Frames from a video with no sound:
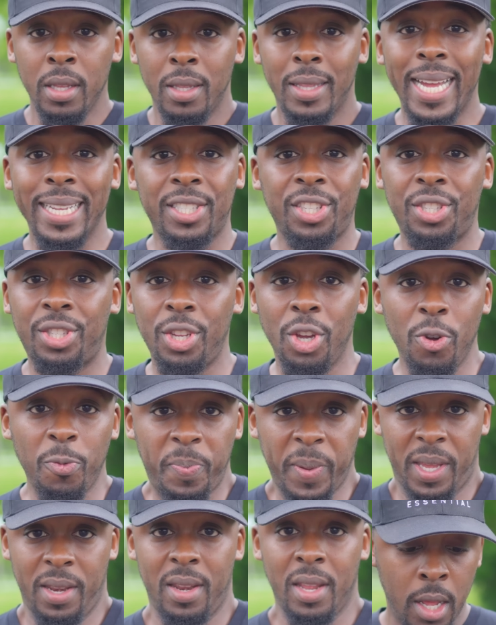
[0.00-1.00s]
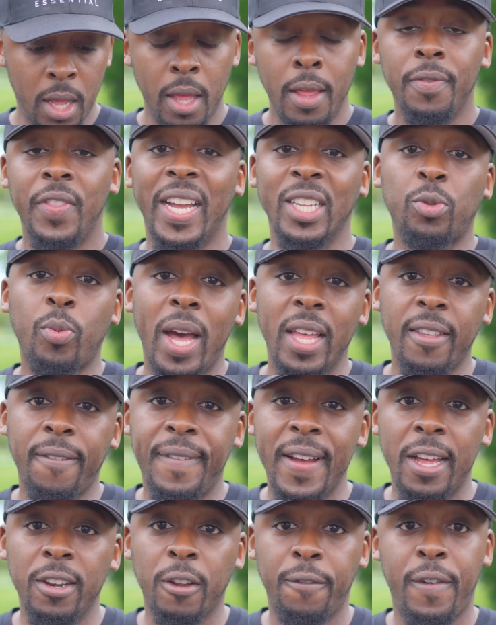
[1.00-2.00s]
That's stupid. That's why the
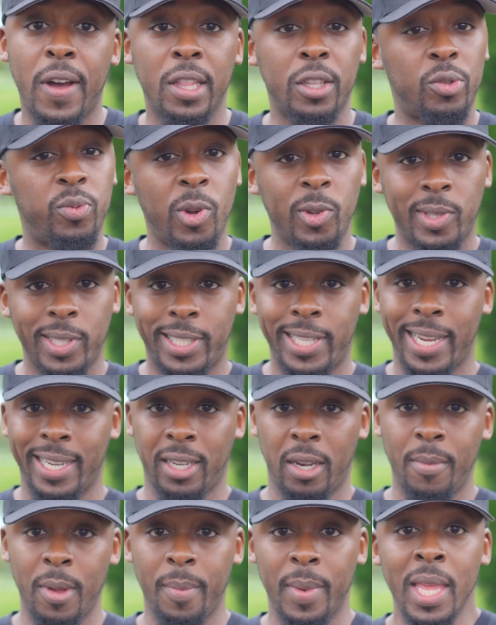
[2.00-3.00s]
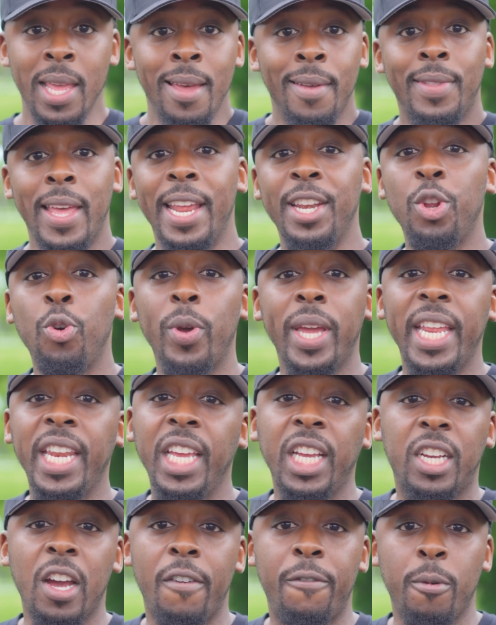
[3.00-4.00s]
founding fathers wrote the Second Amendment. They knew
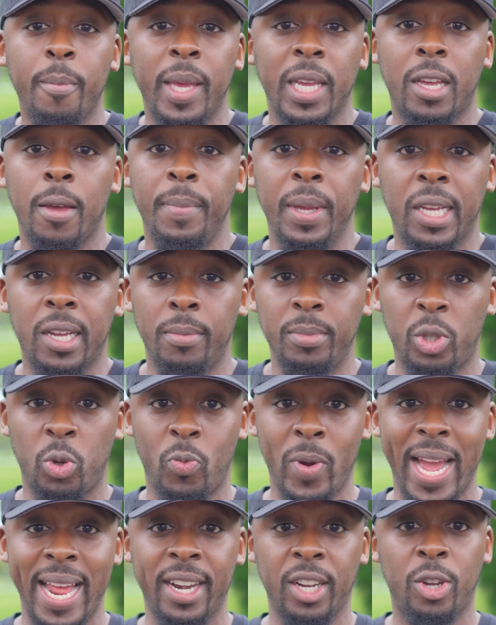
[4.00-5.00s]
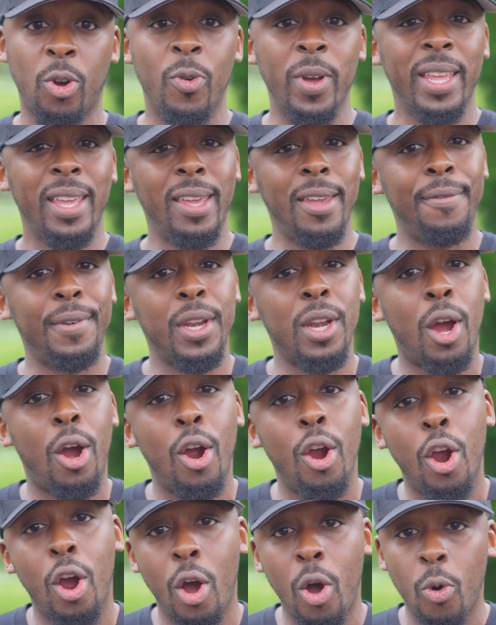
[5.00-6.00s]
any government can become tyrannical, even
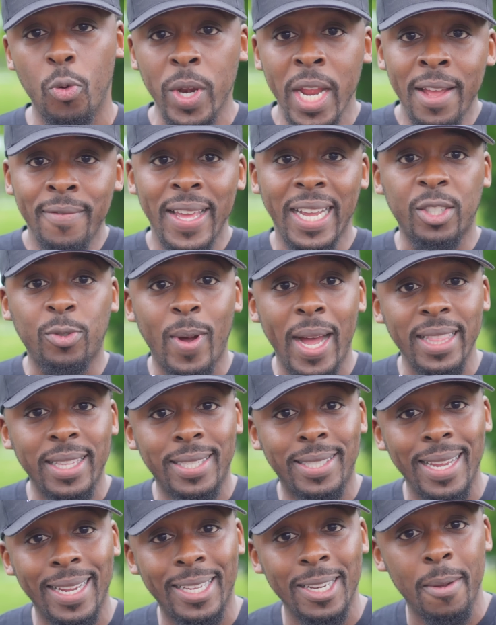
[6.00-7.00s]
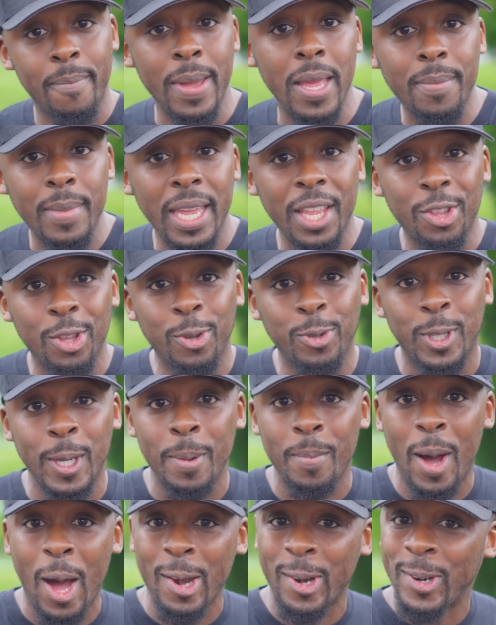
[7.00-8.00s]
our own. That's why the Second Amendment,
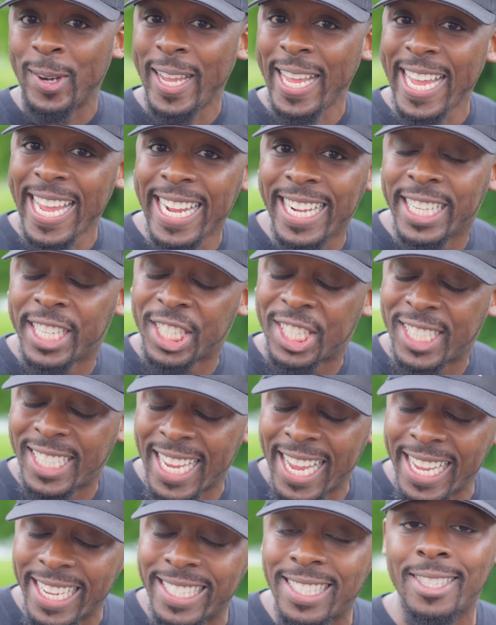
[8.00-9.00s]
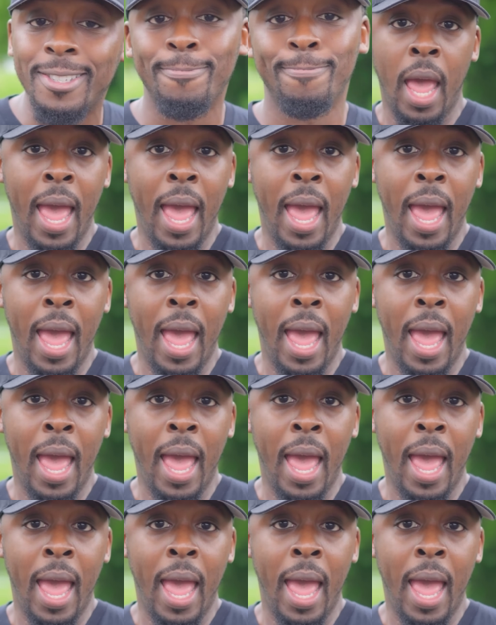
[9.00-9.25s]
using modern English, says,